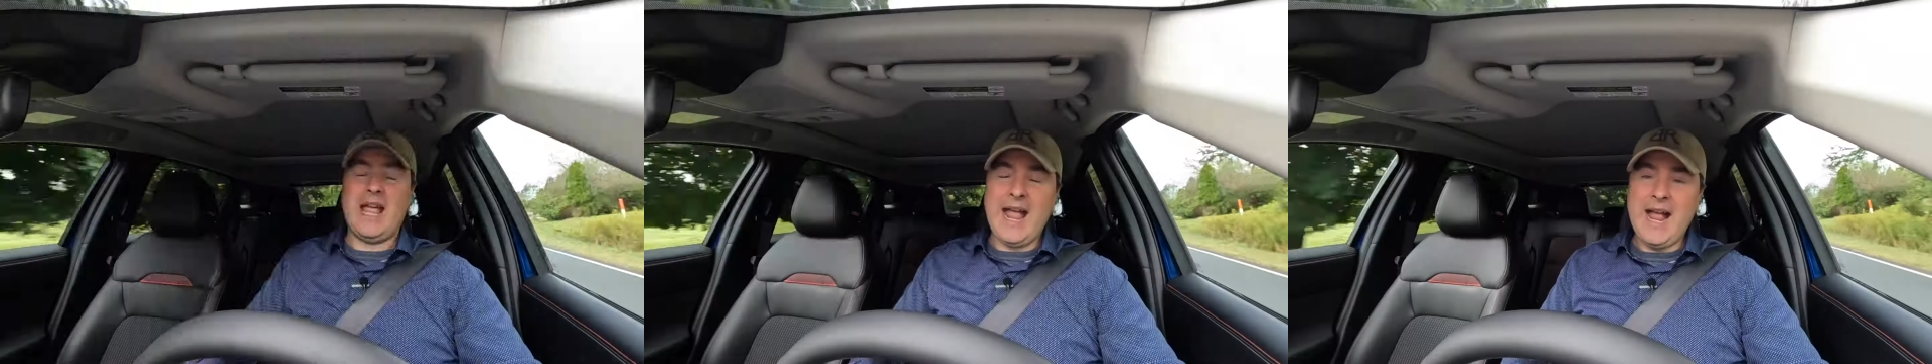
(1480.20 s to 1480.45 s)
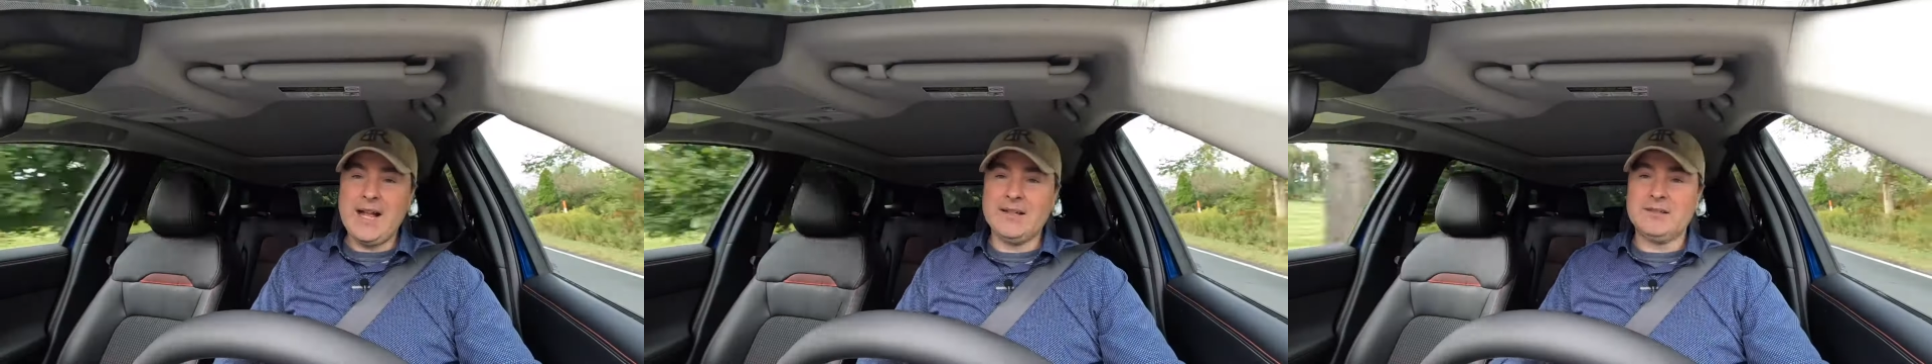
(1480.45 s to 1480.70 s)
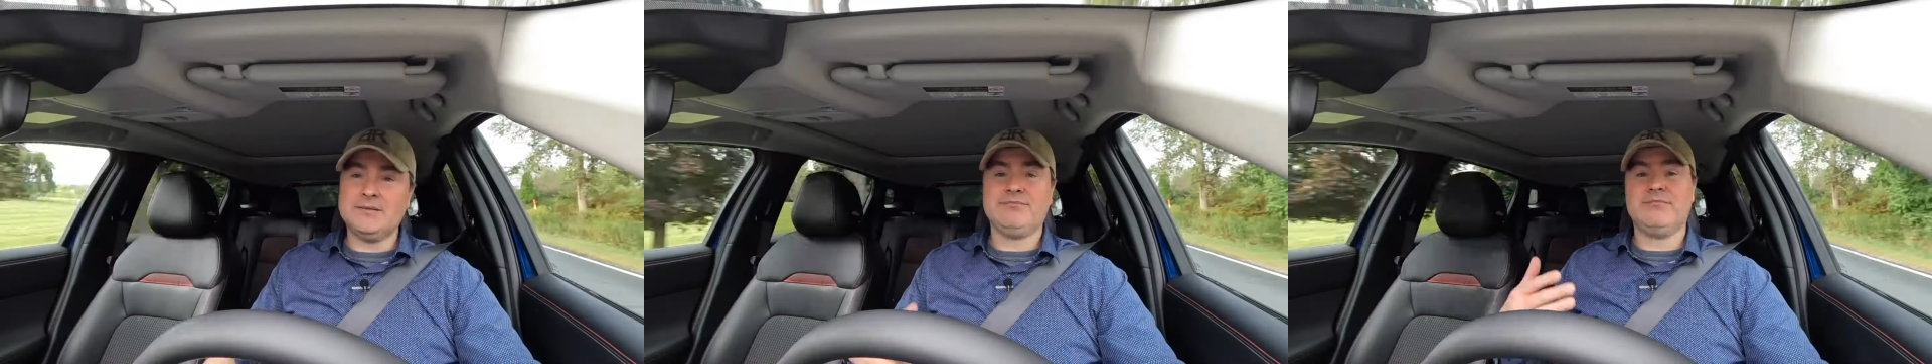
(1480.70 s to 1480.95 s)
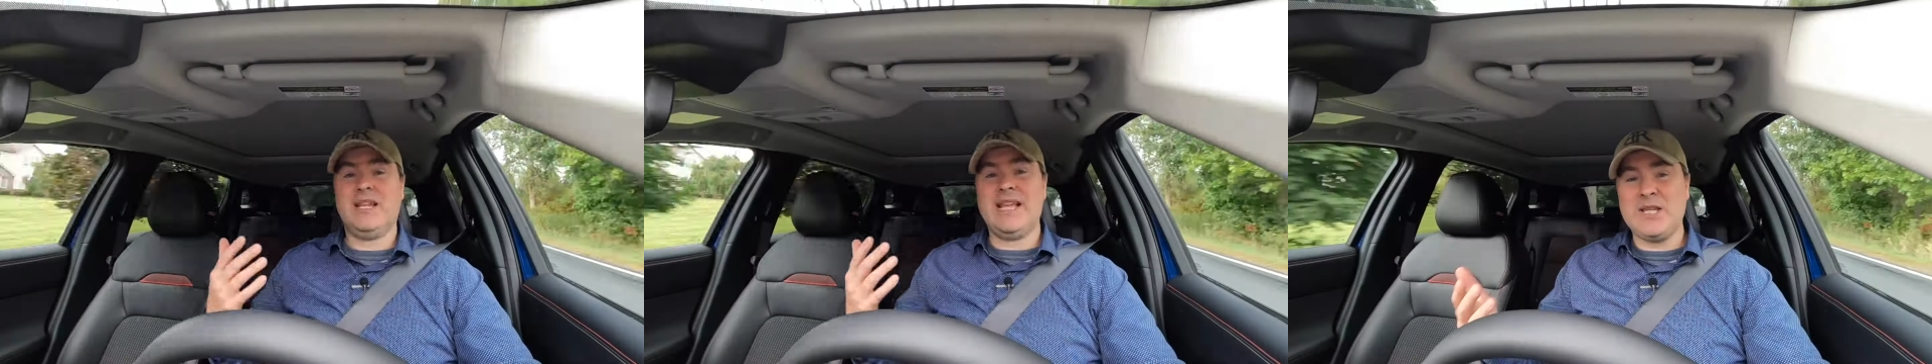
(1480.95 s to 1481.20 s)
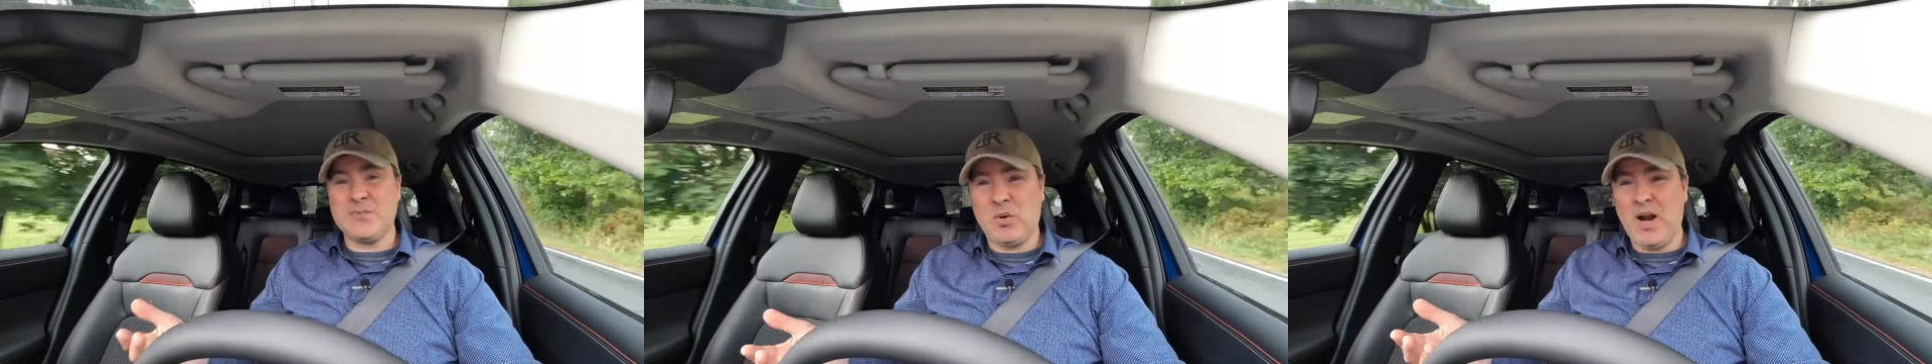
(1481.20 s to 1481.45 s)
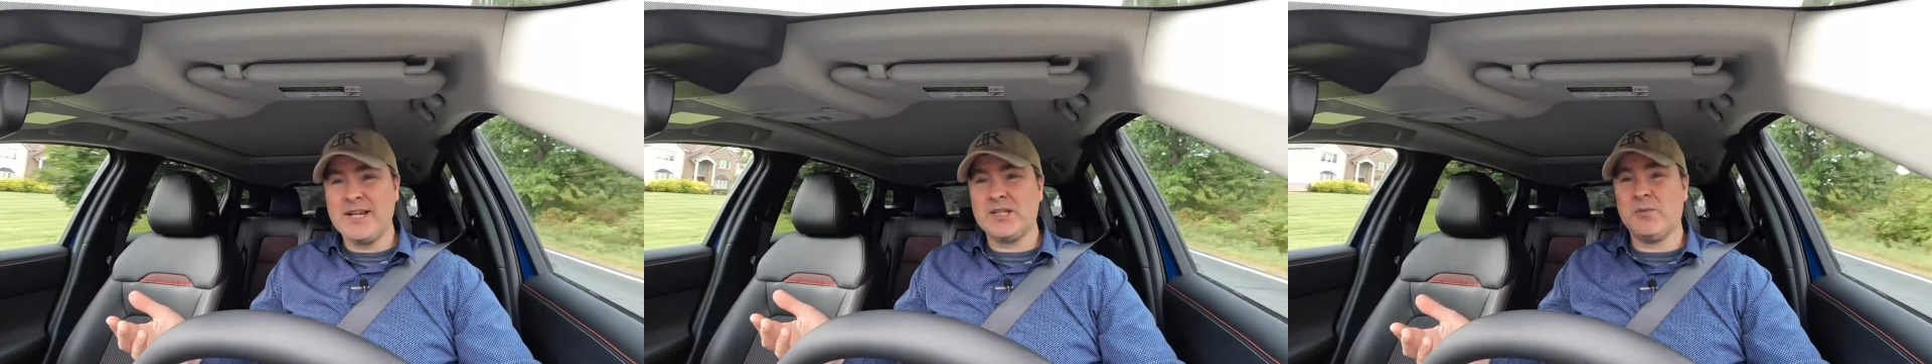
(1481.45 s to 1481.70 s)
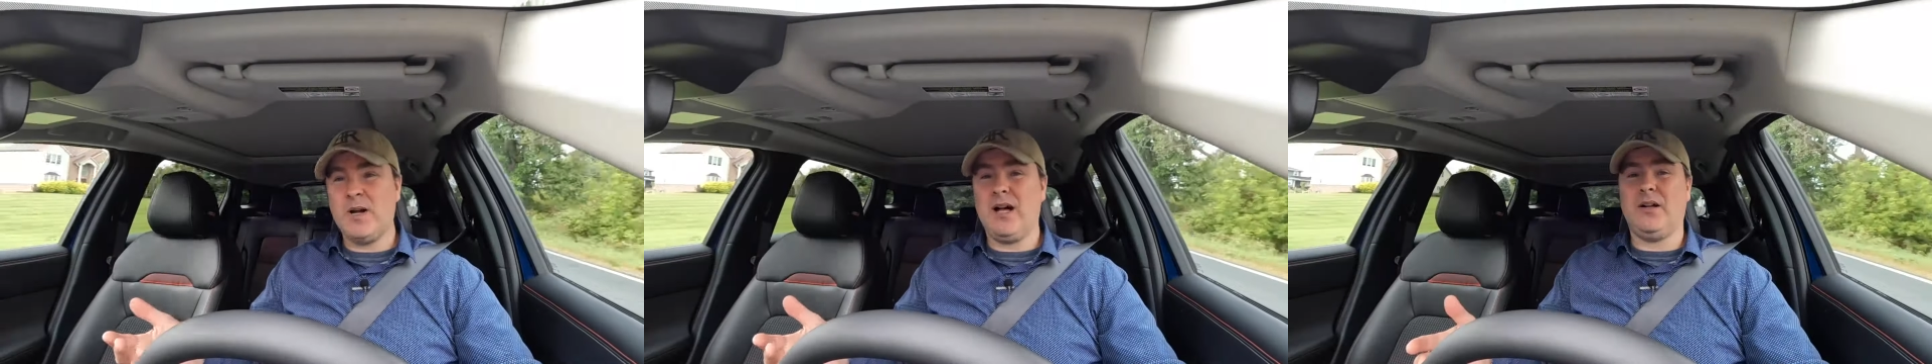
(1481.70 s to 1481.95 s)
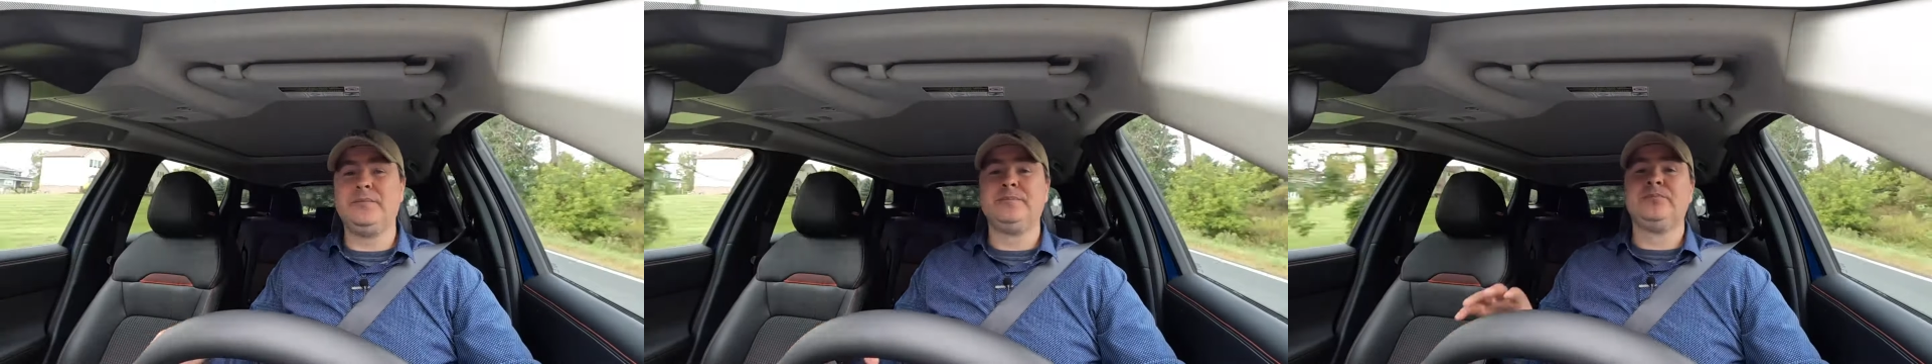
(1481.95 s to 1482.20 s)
And it's priced well.